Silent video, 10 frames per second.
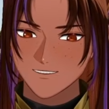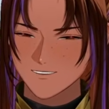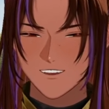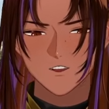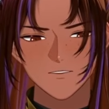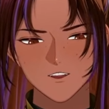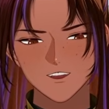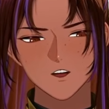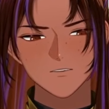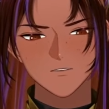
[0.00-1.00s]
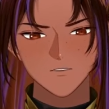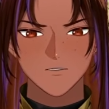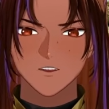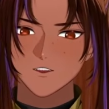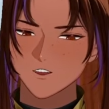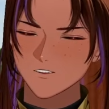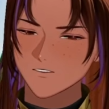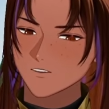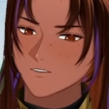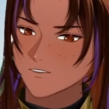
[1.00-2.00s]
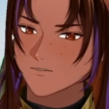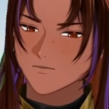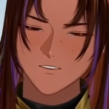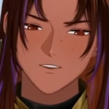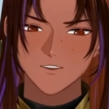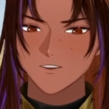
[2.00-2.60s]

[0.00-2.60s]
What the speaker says: think about how useful a 40-foot